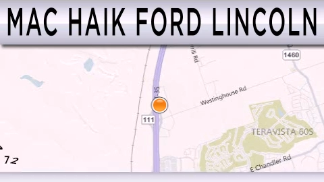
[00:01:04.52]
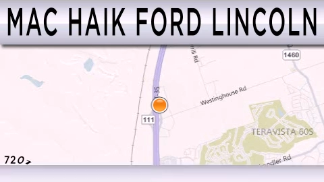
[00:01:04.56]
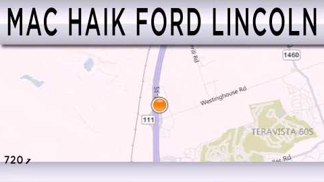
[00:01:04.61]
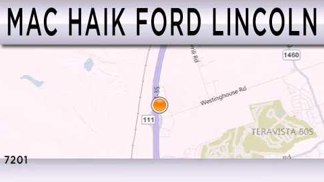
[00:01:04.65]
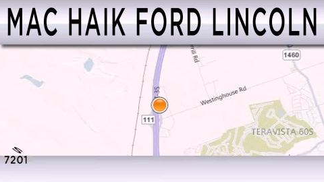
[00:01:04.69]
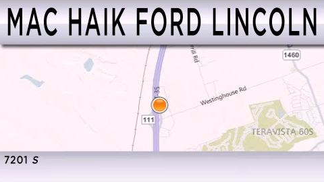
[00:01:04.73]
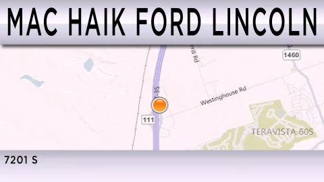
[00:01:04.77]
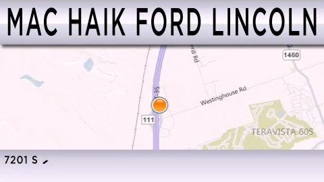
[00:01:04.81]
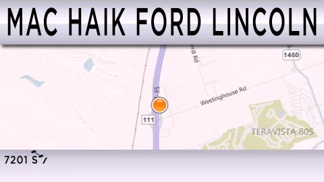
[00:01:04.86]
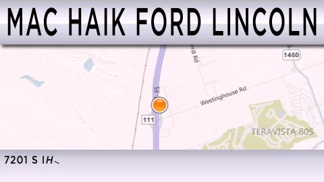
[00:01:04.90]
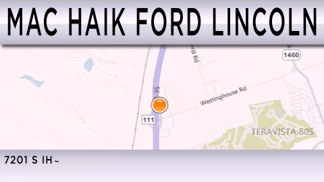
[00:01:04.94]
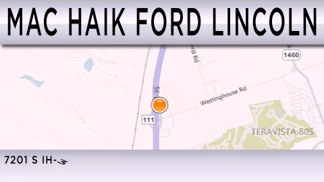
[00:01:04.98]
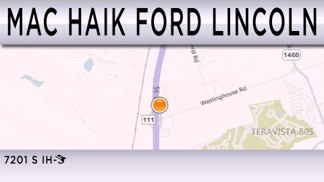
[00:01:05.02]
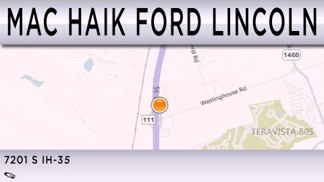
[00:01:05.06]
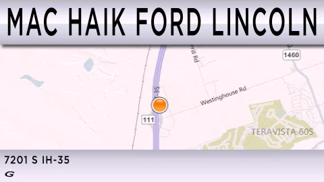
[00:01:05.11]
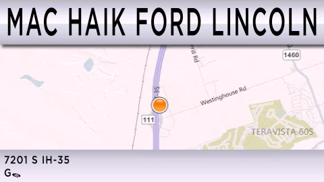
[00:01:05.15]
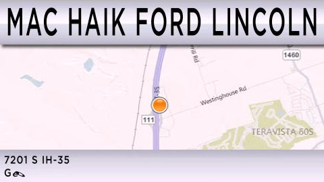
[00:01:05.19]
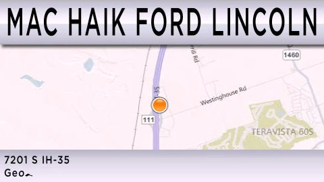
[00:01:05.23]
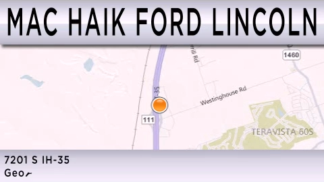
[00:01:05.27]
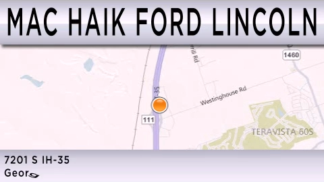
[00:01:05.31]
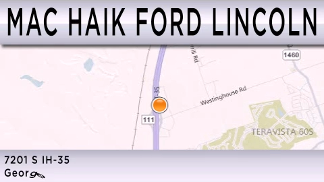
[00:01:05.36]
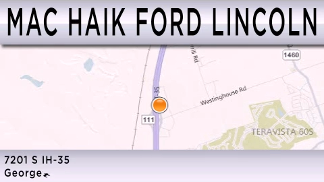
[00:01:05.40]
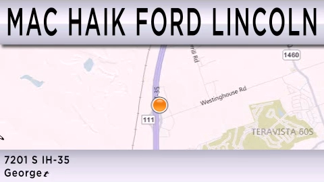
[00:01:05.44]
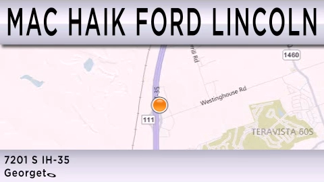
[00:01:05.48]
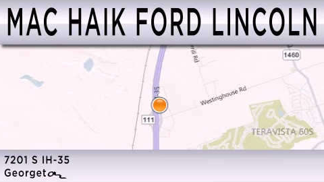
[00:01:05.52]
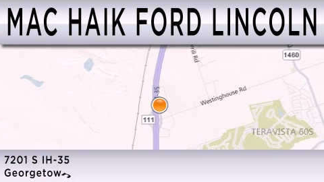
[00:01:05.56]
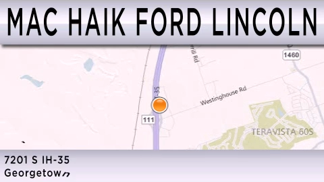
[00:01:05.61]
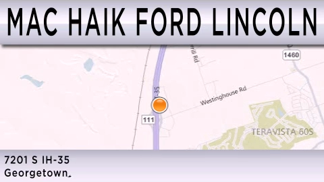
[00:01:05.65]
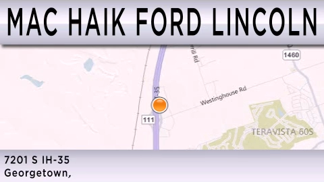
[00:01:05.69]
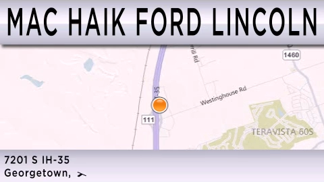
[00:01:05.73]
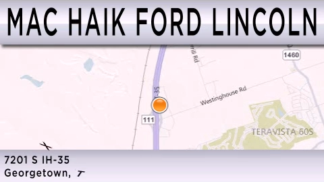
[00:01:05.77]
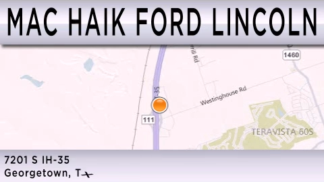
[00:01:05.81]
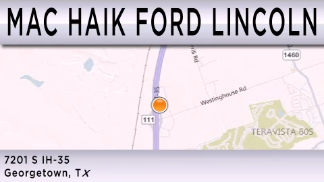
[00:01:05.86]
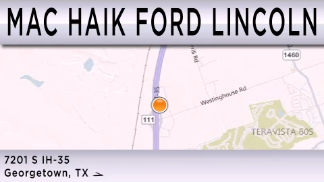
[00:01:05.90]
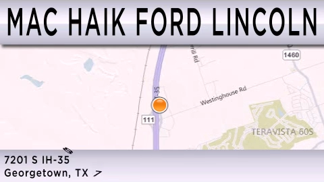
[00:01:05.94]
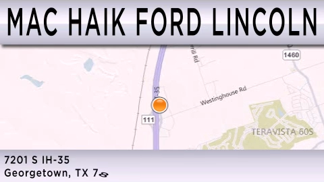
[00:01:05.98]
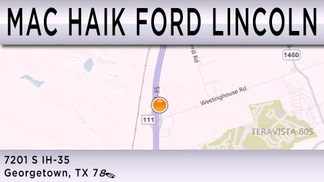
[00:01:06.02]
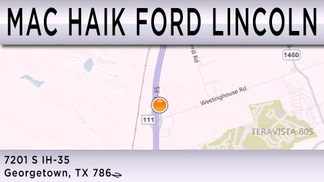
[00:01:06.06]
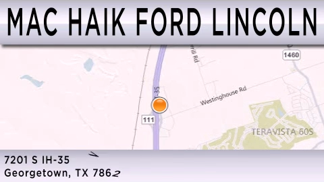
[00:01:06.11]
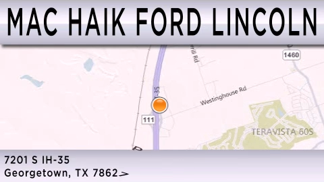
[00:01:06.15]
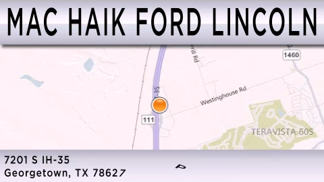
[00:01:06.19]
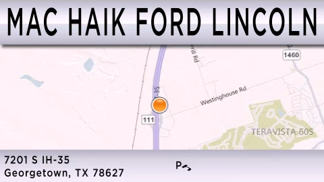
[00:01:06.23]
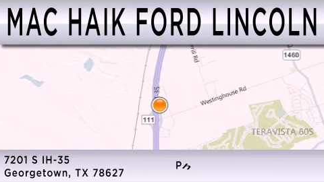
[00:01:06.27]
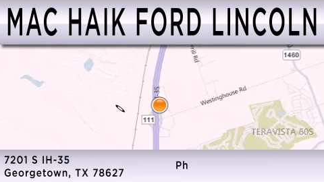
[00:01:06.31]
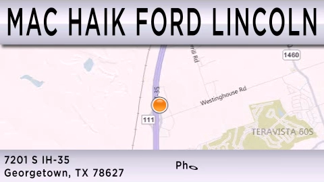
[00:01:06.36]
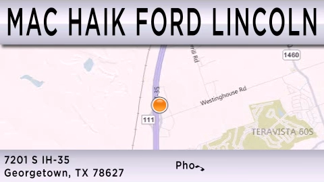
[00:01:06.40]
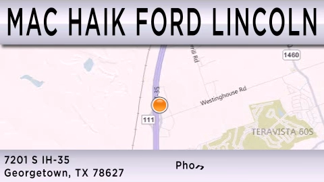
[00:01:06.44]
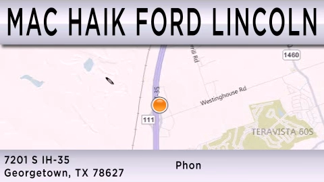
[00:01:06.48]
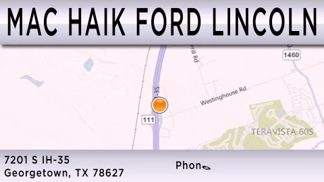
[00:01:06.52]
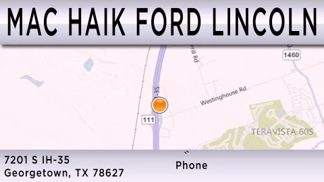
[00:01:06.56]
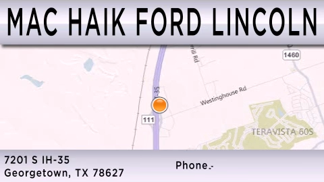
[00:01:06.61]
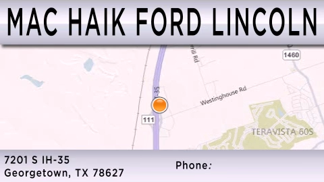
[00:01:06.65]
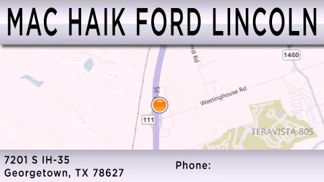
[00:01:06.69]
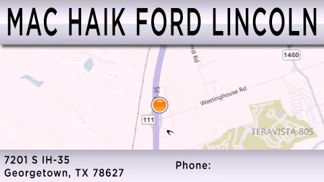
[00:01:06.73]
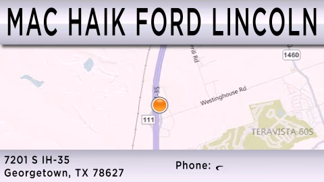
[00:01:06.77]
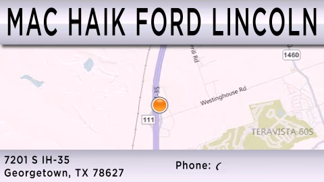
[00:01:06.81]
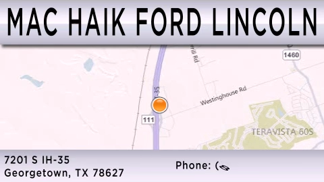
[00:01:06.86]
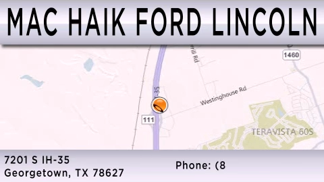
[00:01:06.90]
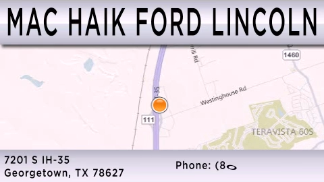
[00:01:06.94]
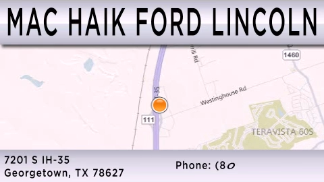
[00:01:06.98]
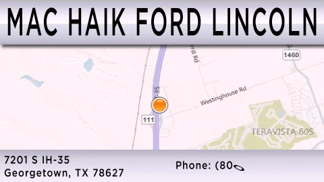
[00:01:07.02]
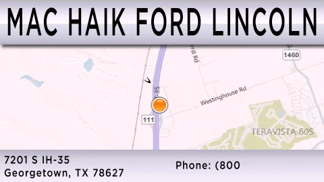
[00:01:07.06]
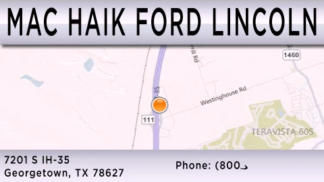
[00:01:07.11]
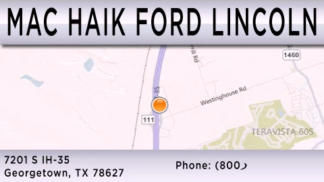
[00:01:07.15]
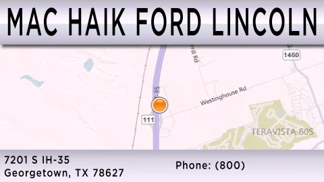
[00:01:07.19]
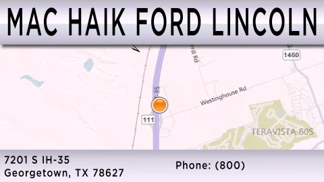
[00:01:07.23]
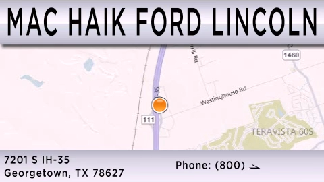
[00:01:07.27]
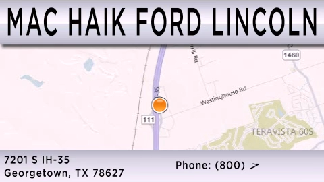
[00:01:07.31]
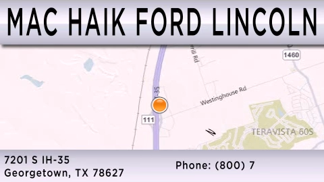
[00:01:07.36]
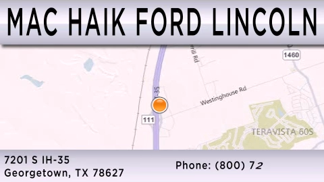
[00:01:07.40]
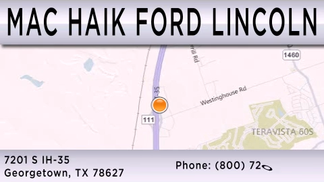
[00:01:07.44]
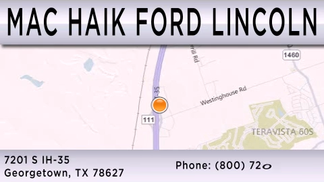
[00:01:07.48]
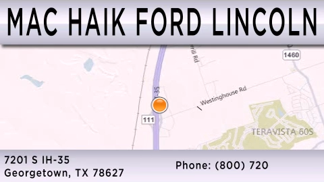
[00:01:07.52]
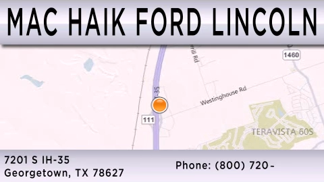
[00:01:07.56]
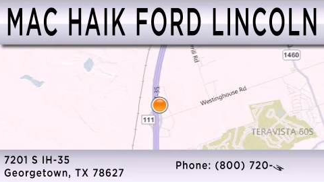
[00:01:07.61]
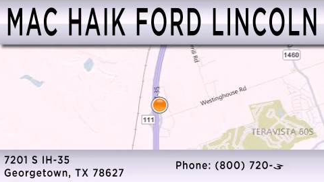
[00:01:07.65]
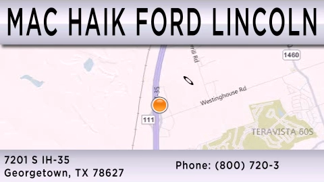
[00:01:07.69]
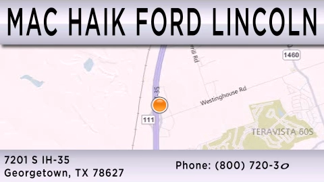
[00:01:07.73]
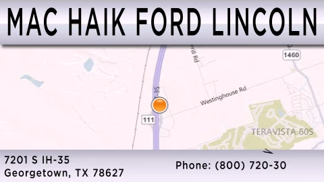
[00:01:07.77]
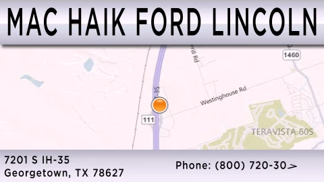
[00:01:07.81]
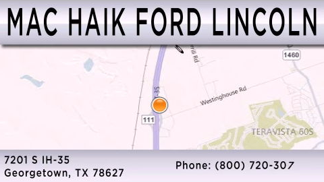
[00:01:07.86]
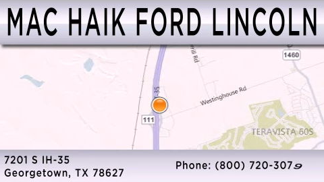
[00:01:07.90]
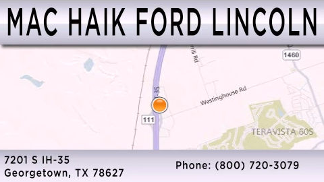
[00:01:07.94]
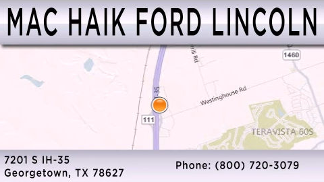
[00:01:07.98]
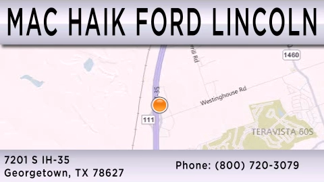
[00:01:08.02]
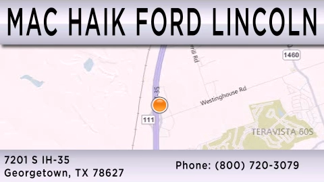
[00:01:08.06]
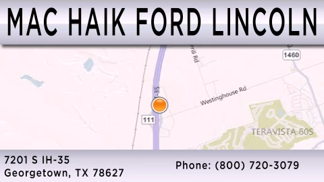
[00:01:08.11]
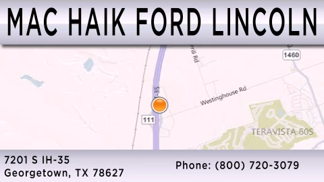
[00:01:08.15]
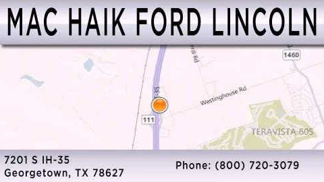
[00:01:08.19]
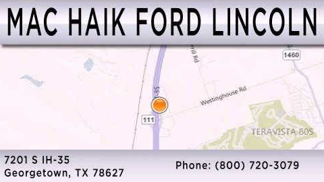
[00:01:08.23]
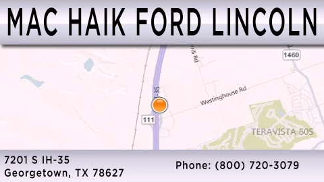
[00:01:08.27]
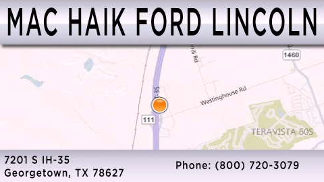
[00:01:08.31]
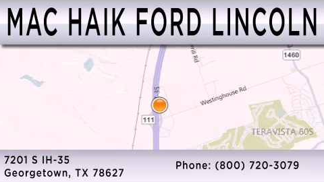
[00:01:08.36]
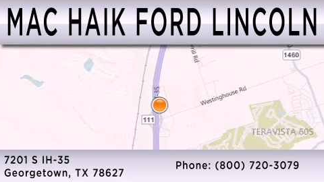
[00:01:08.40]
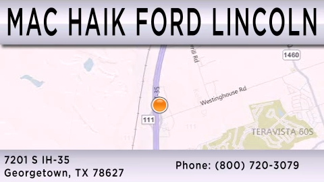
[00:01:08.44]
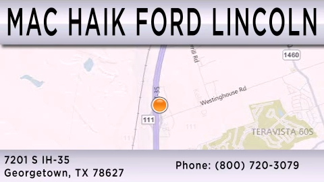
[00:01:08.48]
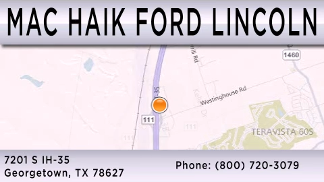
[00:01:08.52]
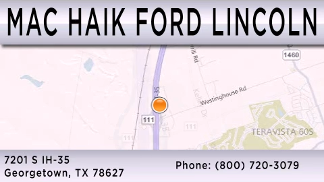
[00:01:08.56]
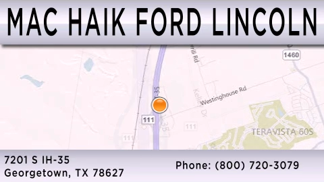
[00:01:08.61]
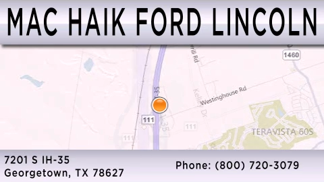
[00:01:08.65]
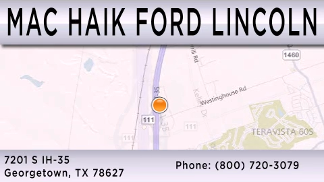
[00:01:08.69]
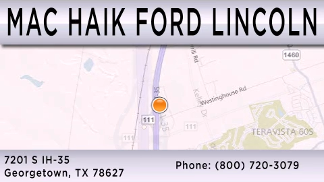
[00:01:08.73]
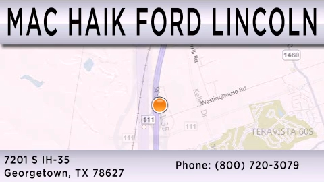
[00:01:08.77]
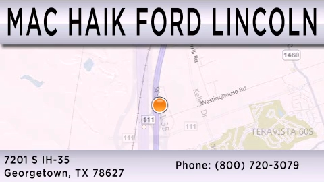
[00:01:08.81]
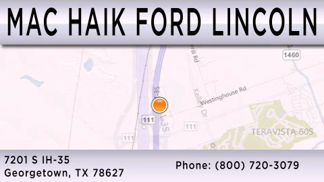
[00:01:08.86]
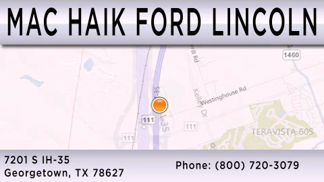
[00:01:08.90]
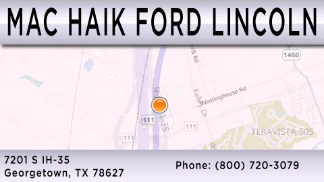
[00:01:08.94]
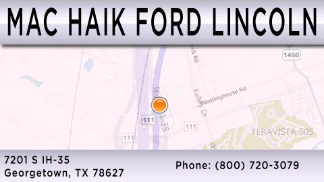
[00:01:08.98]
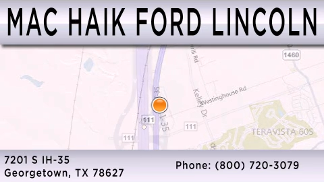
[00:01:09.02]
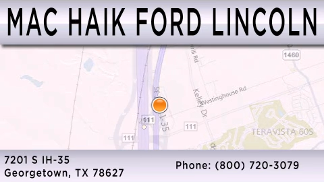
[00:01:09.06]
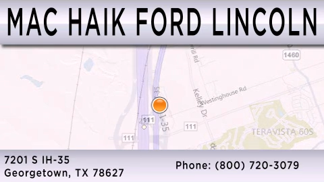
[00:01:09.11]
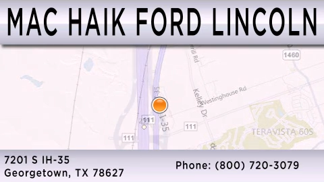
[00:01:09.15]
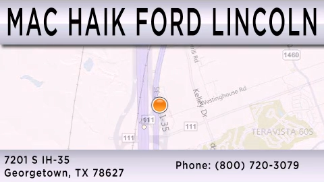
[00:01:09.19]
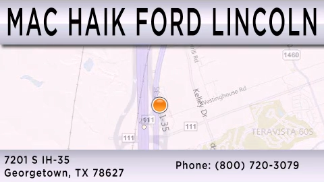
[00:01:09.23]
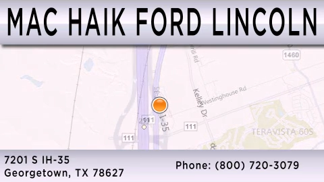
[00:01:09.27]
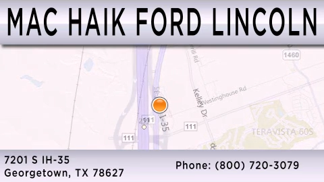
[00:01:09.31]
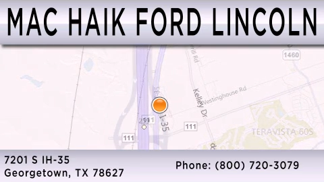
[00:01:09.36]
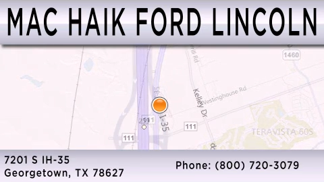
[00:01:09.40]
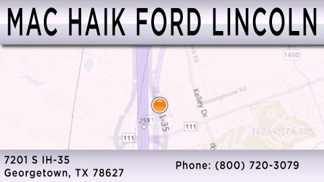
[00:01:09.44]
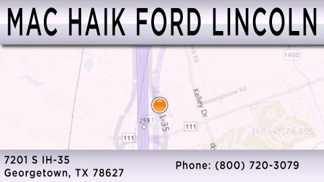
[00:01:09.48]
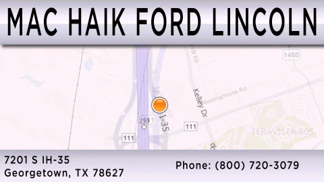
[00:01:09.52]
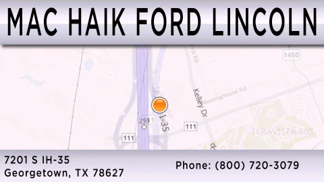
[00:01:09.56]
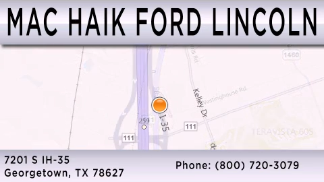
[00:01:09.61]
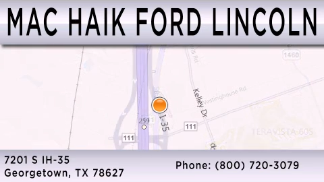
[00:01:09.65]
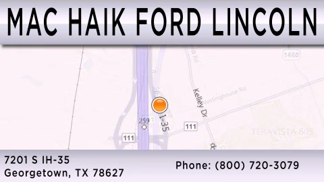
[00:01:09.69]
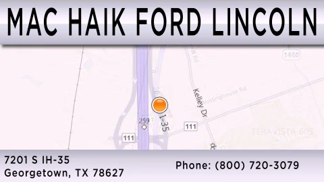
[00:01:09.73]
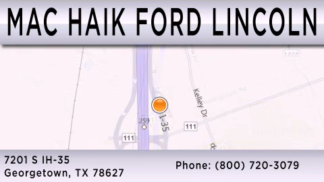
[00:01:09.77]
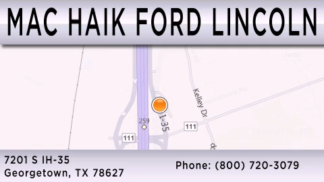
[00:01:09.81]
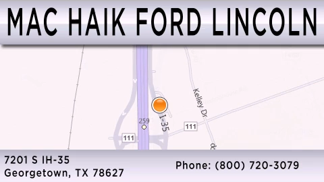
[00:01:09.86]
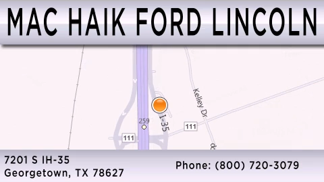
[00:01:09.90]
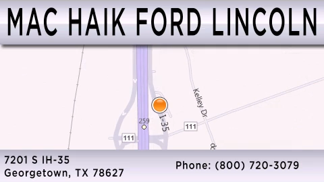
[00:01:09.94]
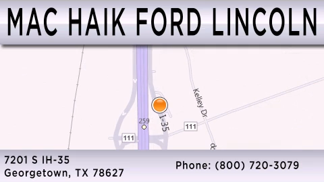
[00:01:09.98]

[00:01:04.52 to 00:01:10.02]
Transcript: Nobody's mouth can be seen.